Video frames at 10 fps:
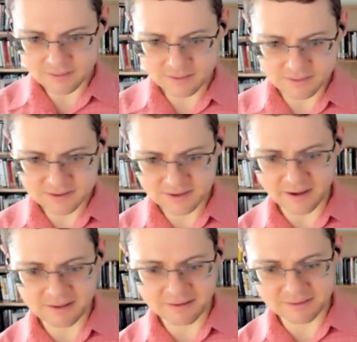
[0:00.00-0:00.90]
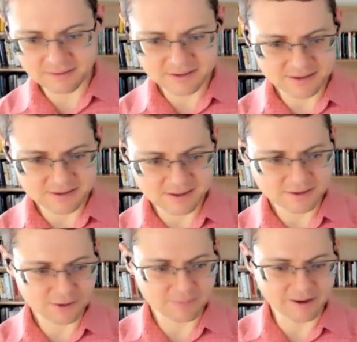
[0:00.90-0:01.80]
And Skylin says,
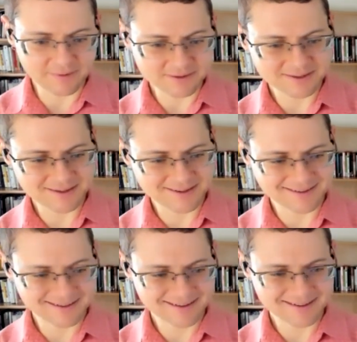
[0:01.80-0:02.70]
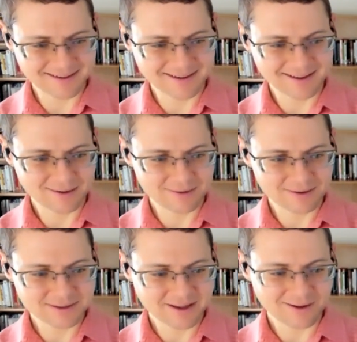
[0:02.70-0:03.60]
let's all be honest. well,
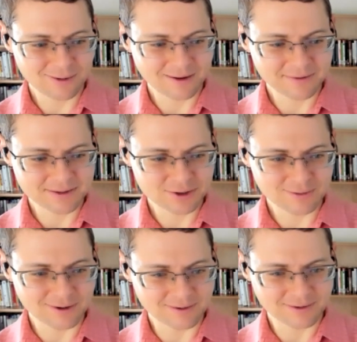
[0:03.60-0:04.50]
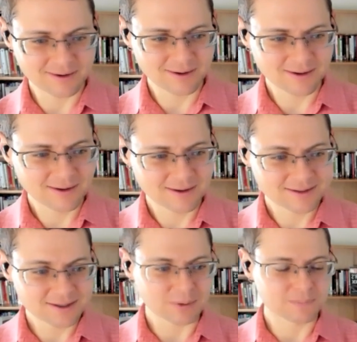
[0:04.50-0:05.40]
let's see how honest you were.
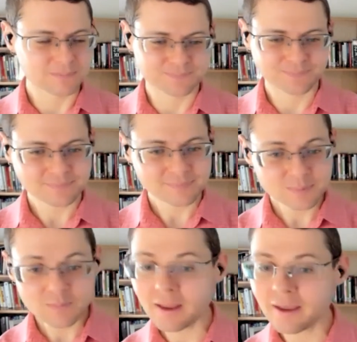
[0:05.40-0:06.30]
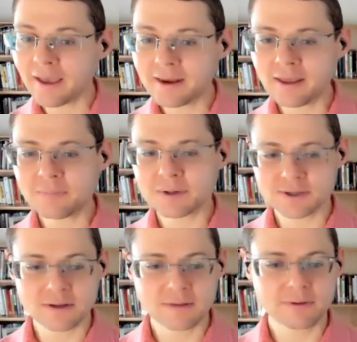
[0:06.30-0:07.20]
So
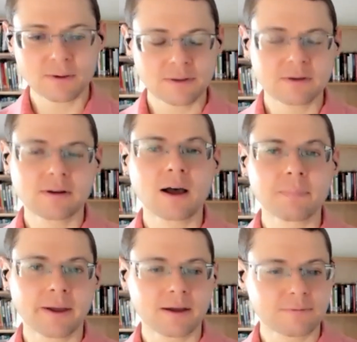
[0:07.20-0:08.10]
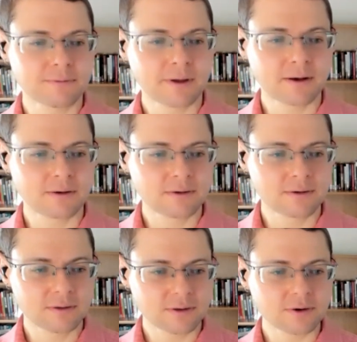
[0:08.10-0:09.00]
88% of you are in the top half and
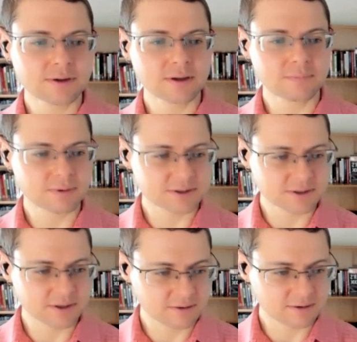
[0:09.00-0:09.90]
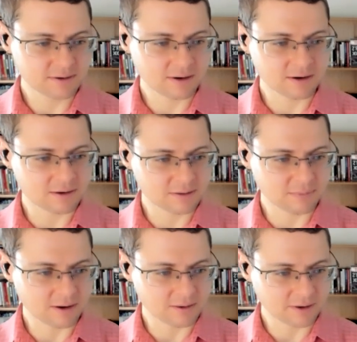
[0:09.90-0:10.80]
13% are in the
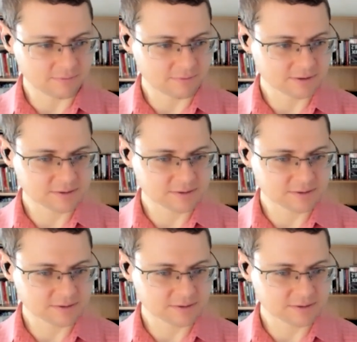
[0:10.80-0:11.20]
bottom half.